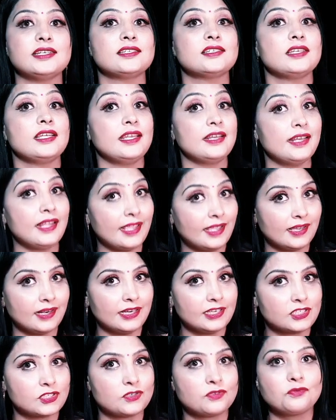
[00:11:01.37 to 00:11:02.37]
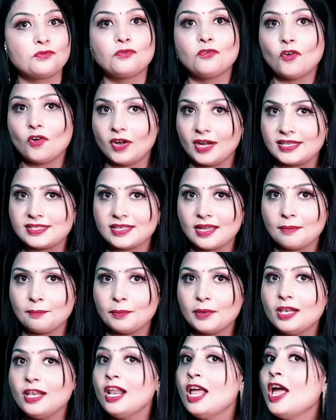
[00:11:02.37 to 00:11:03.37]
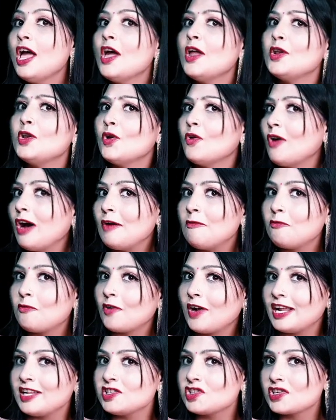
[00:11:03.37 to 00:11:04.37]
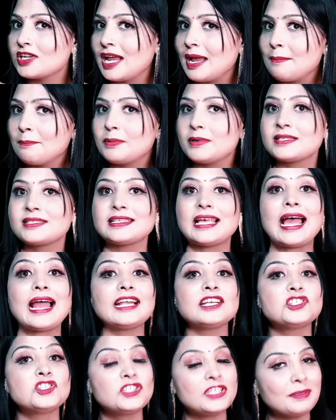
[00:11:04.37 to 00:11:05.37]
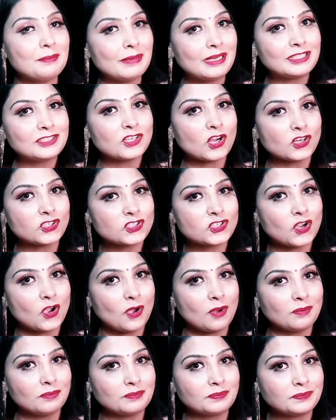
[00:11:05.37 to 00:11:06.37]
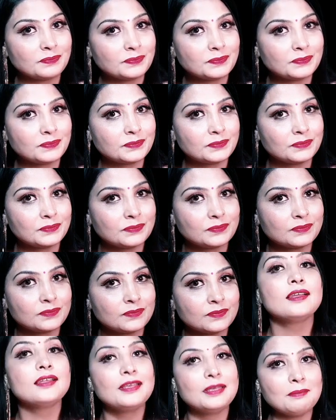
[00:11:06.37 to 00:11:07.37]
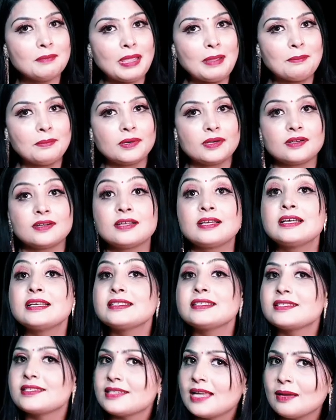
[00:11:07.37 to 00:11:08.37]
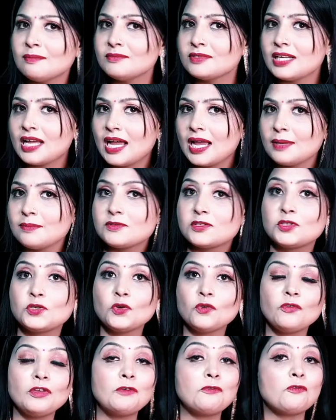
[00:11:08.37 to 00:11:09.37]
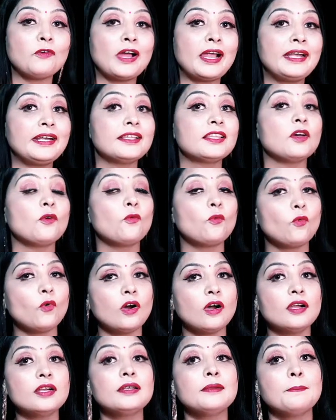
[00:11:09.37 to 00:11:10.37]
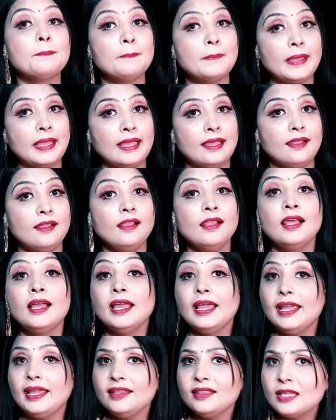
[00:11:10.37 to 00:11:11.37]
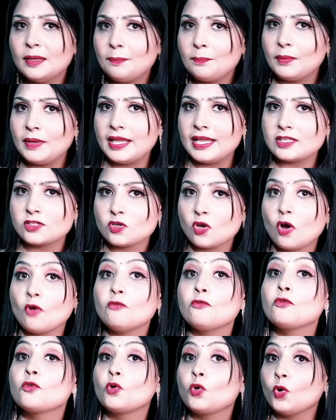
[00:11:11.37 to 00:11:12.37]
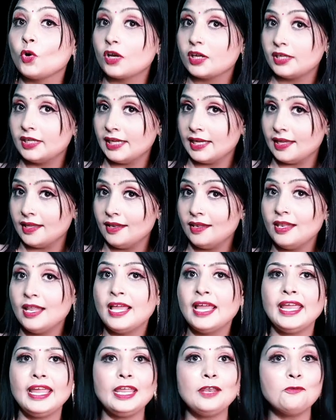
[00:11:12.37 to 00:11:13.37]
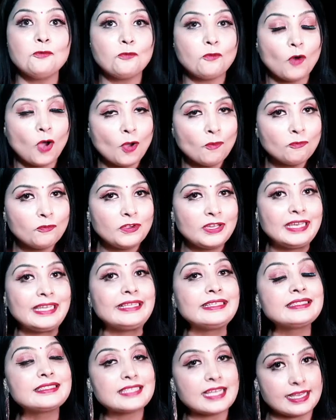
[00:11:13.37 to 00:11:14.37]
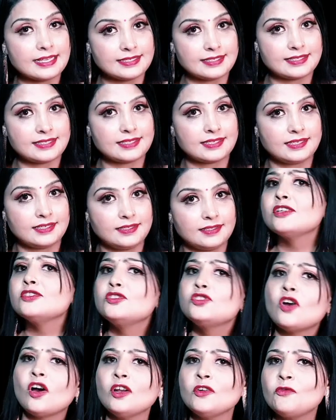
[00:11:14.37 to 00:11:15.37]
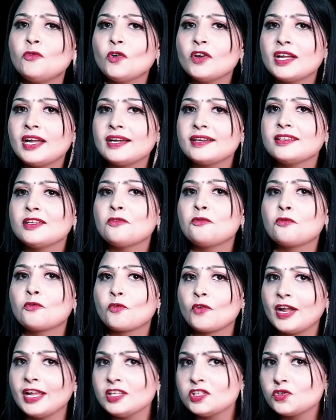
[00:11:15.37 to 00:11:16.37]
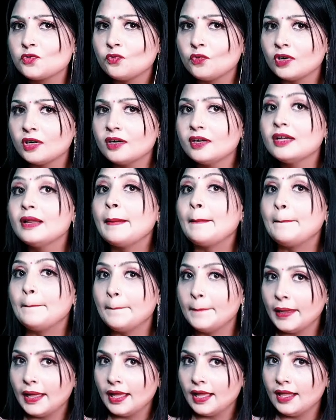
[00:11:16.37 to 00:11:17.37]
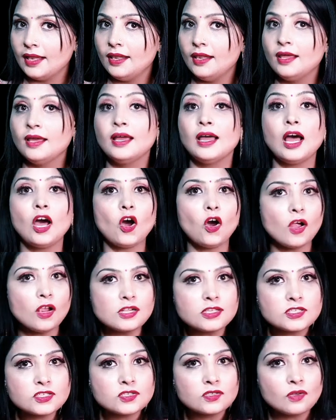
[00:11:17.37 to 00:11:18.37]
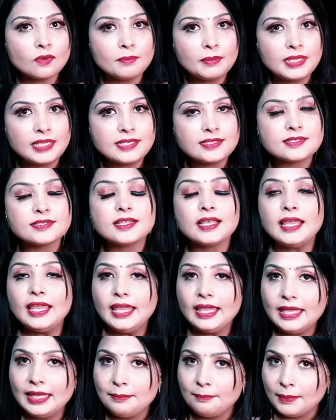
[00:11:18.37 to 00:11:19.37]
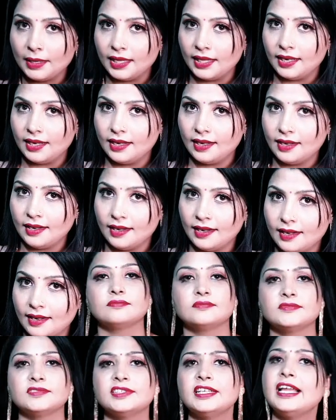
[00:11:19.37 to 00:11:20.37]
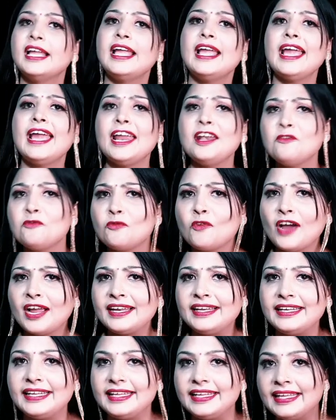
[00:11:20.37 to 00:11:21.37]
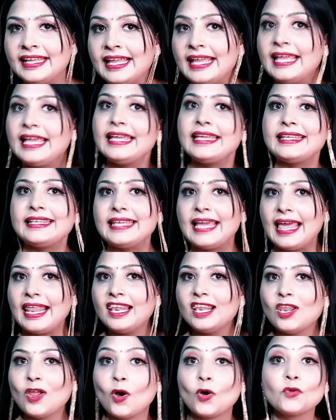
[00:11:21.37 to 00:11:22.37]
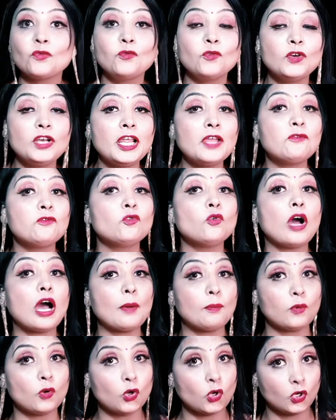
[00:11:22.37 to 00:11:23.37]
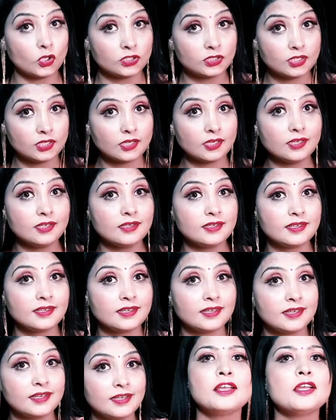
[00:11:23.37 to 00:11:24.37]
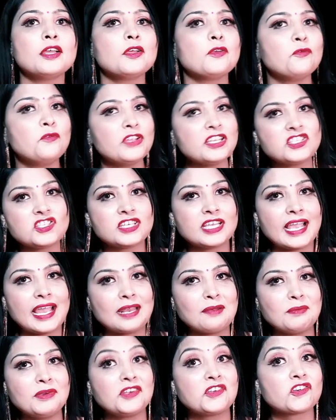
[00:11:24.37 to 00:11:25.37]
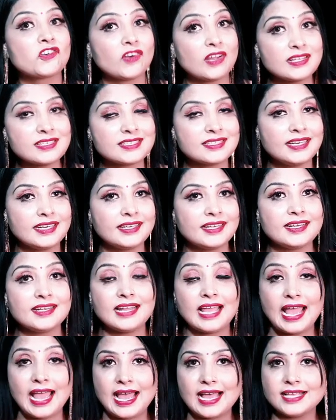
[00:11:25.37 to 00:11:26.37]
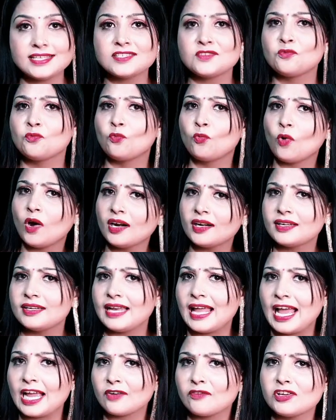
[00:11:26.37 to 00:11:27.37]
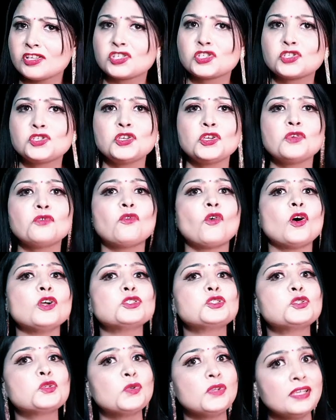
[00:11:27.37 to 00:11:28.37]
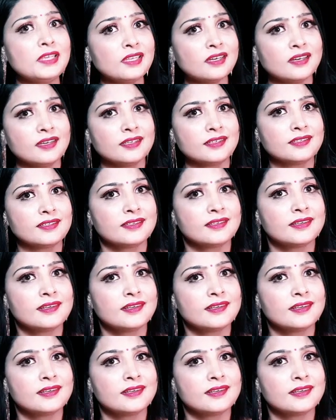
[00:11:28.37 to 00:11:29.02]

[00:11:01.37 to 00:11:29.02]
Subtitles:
it in English. For example, noahfrenchcampus@gmail.com. Remember, sometimes you will find the word mail in the place of courriel in form filling task. Don't forget the French word mail also means email. And finally, quelle langue voulez-vous apprendre? Which can be translated as what language do you want to learn?